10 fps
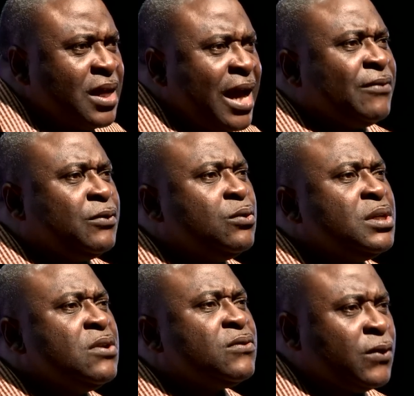I have
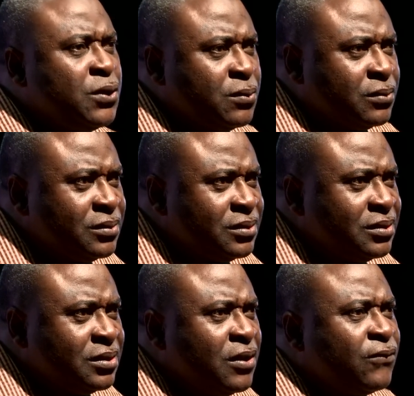good news for you.
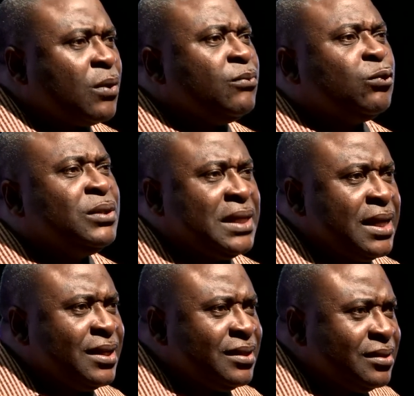From today,